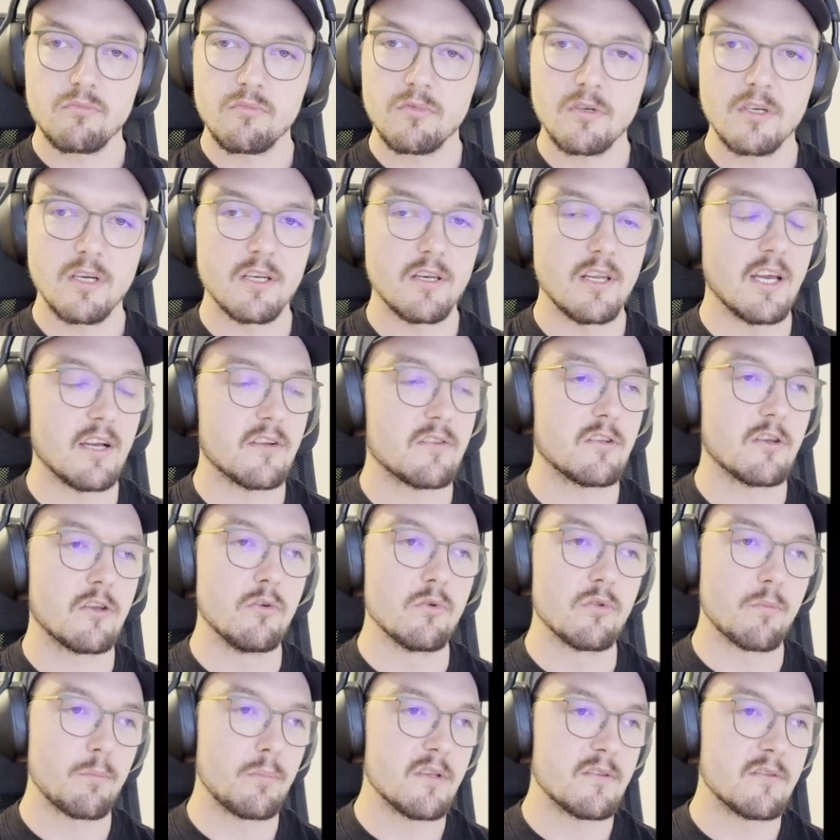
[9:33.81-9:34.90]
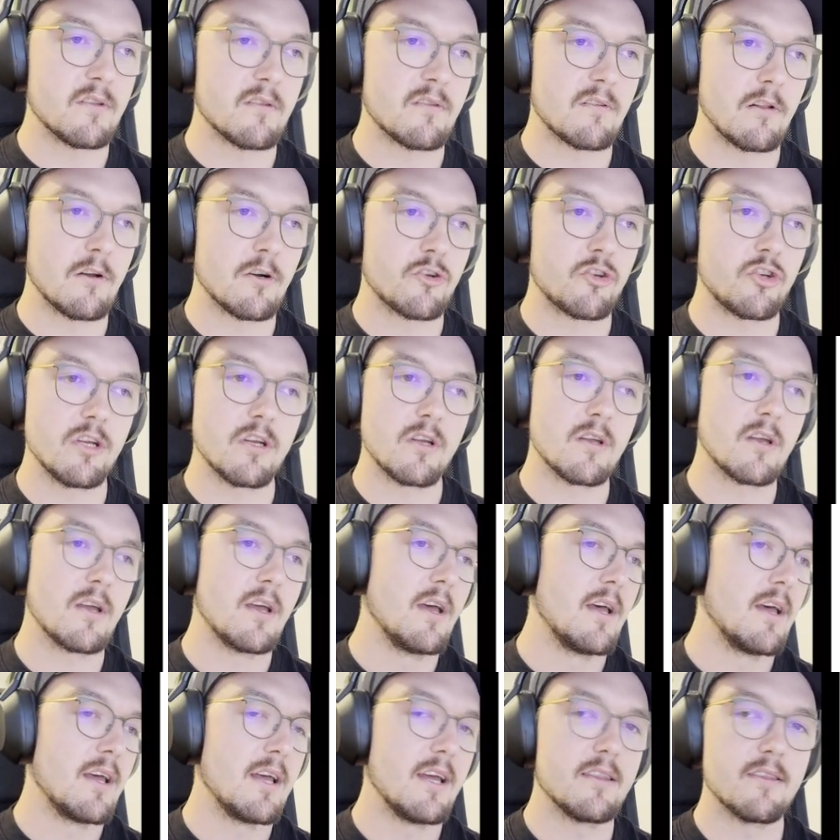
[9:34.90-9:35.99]
can execute business logic
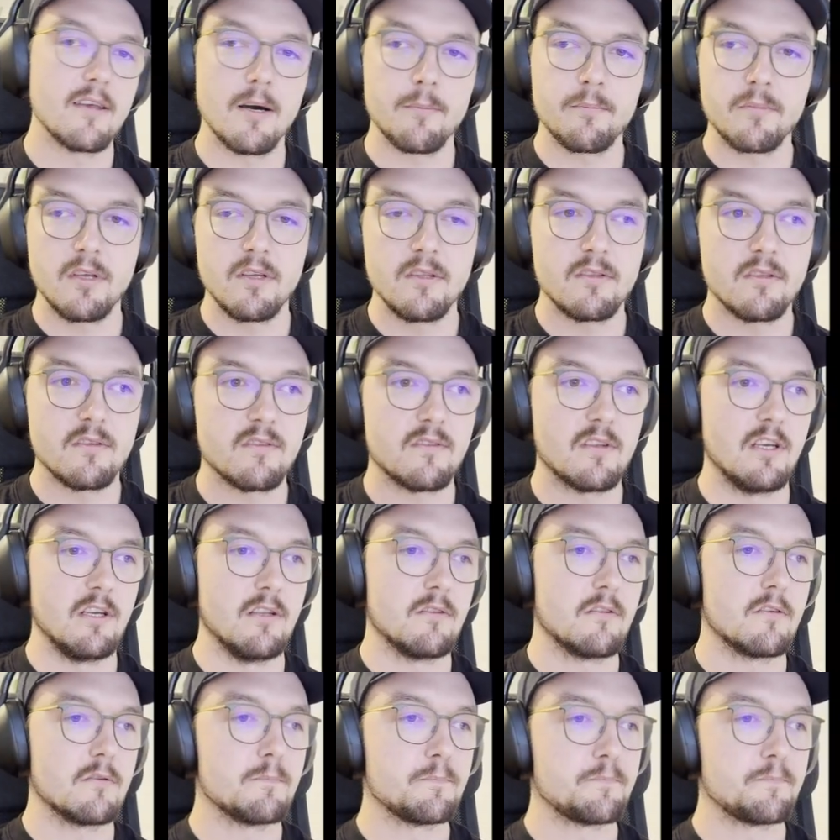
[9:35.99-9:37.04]
and update the state.